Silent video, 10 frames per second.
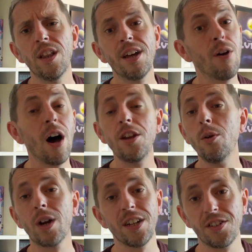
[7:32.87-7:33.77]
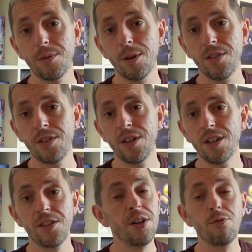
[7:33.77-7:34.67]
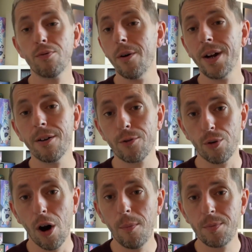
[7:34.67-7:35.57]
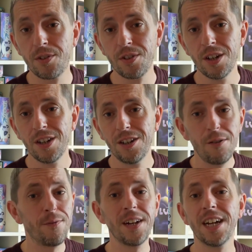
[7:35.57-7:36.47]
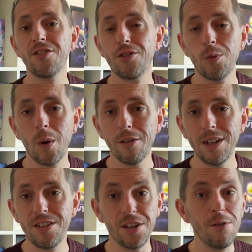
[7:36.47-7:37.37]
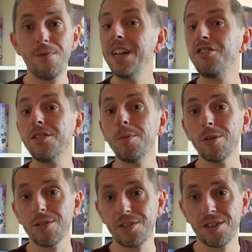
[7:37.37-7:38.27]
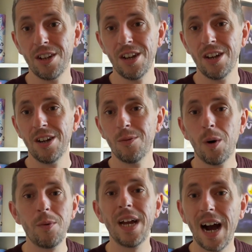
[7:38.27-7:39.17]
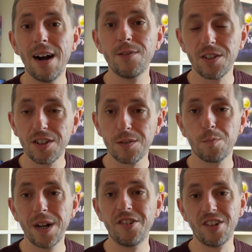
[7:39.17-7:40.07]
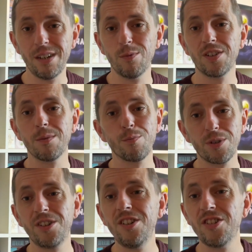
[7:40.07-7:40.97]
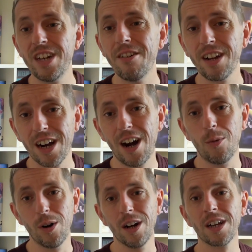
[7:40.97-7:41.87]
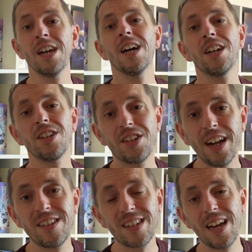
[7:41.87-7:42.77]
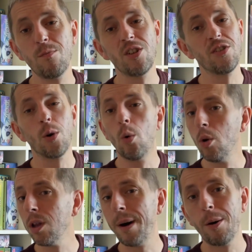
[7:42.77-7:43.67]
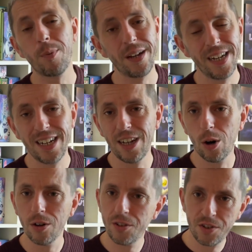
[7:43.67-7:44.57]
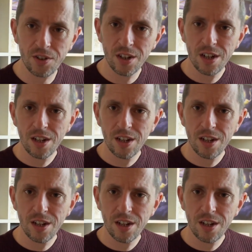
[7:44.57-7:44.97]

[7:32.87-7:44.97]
There are no customers, there's no growing of crops, no financial worries, no vegetables. What we have is a spreadsheet with some pretty generic artwork and a dice game which is all about playing the odds.